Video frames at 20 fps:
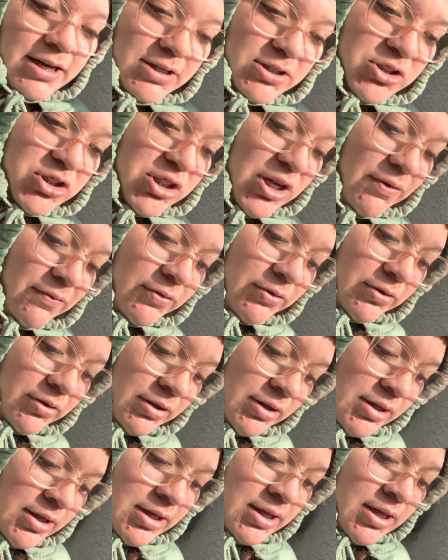a shovel.
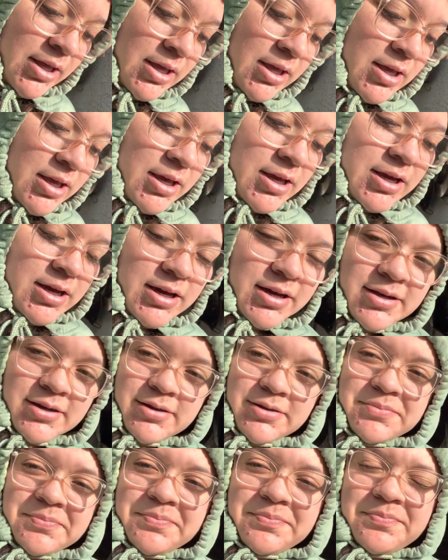
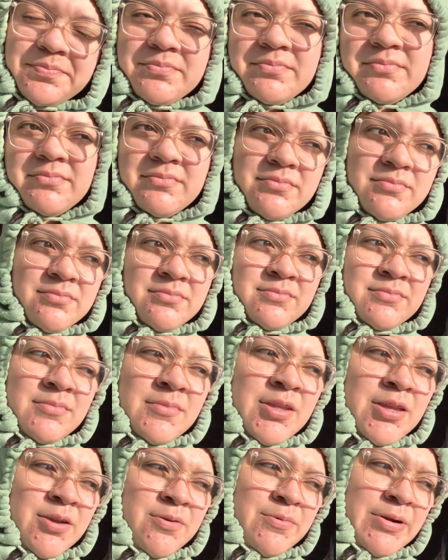Um,
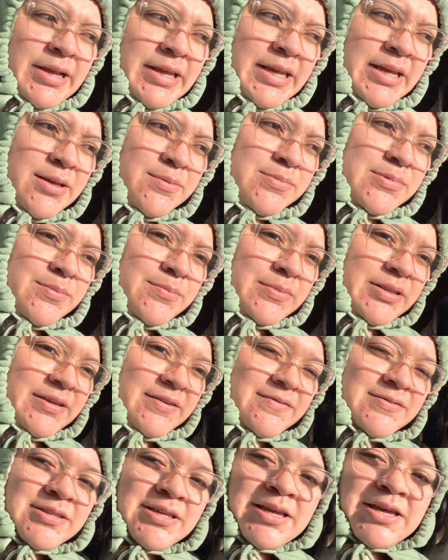raking up some
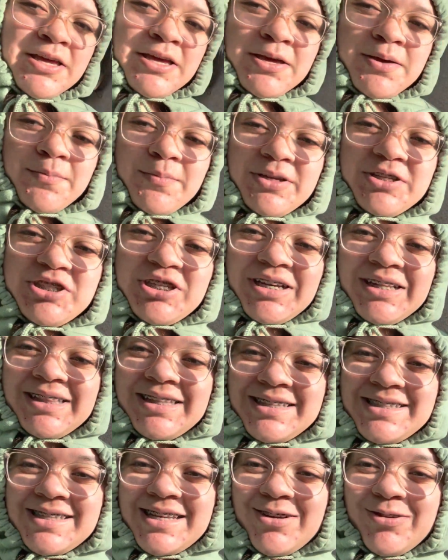leaves. But check
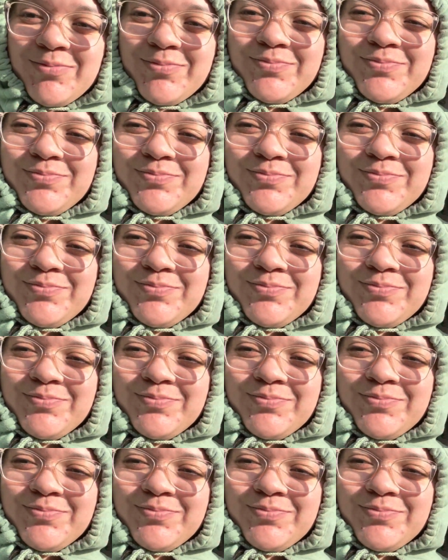this out.